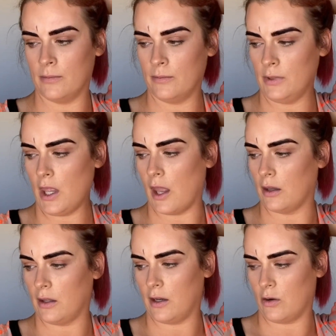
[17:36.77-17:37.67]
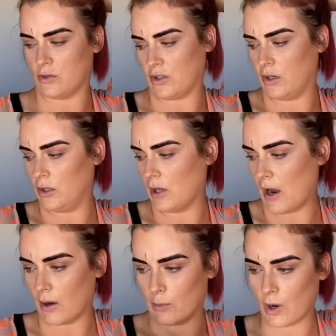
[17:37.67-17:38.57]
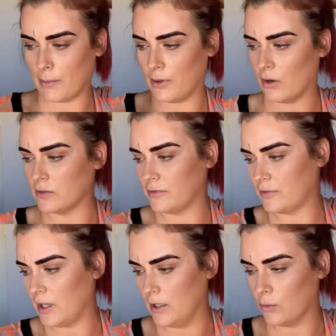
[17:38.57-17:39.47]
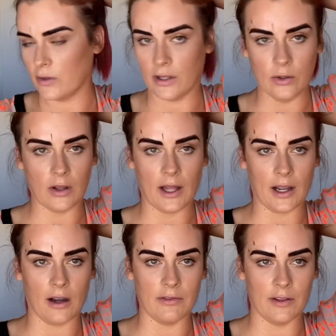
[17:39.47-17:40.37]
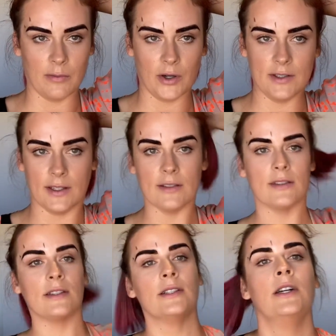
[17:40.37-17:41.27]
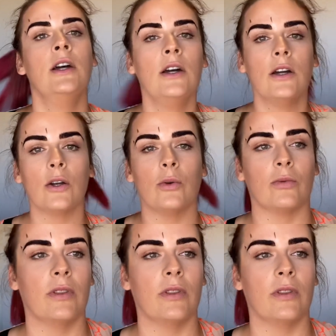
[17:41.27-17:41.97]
Yeah, and then I'll show you how I wipe it off and what they look like after they're processed. Cool.